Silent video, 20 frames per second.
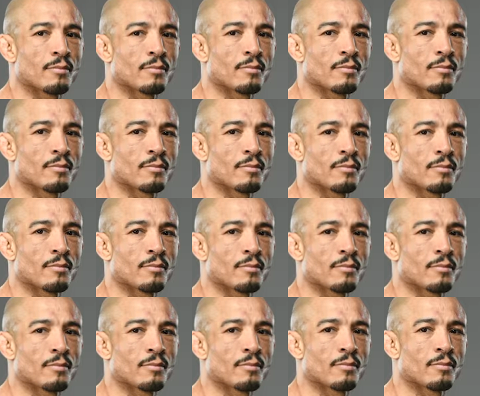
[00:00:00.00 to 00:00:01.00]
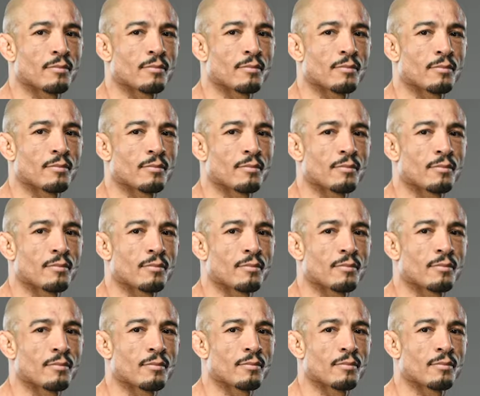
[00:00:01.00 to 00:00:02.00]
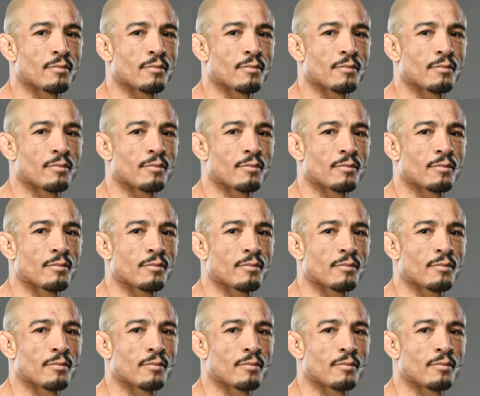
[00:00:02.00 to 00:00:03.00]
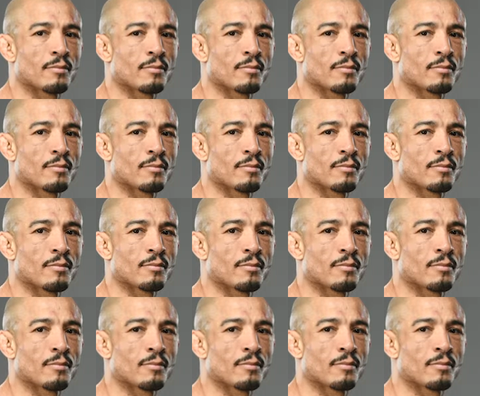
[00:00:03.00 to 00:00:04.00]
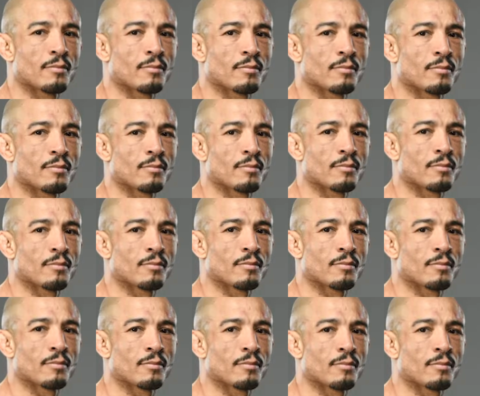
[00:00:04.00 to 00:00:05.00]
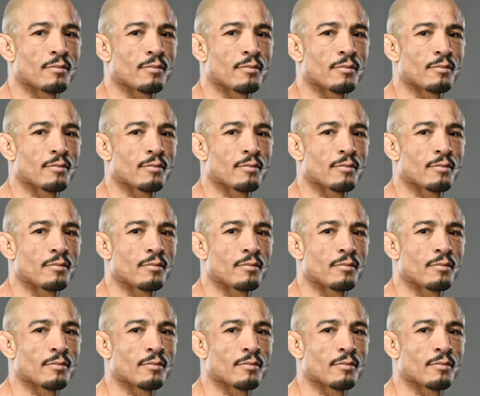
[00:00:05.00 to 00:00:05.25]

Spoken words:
The person shown says nothing.